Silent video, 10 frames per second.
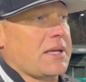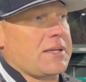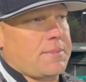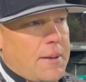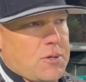like
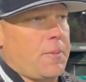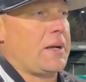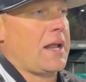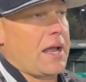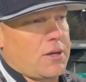sometimes
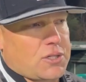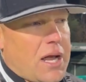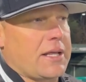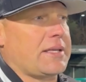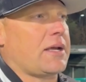opening night you're
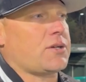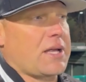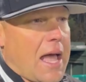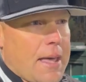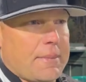trying to take your
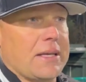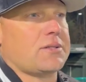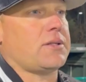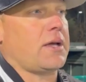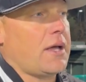time, get
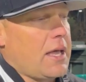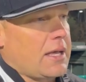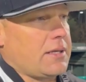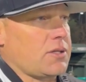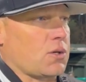into
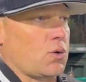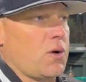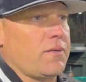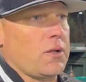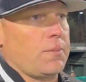the
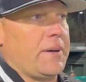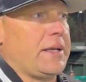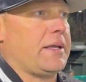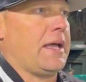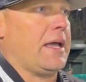groove a little bit,
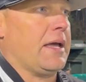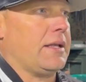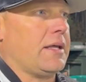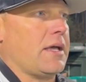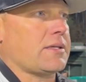
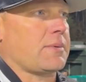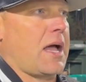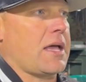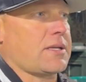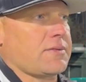and some
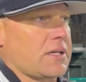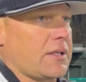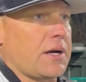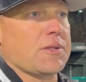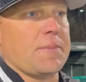guys obviously
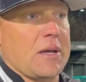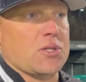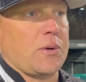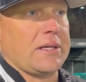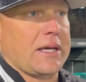Larry with the big
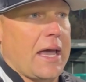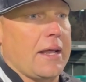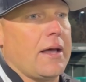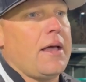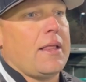swing to kind
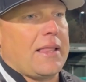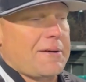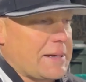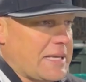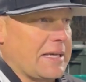of let
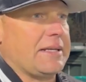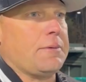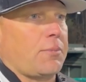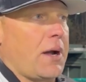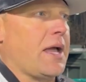everybody take a
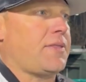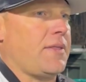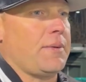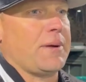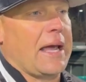deep breath, and
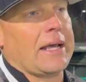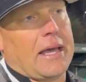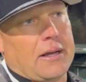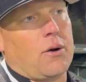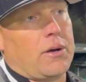then we kind of
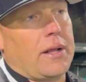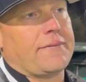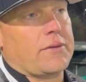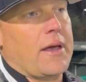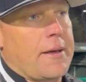got it going
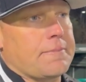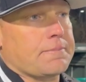after that.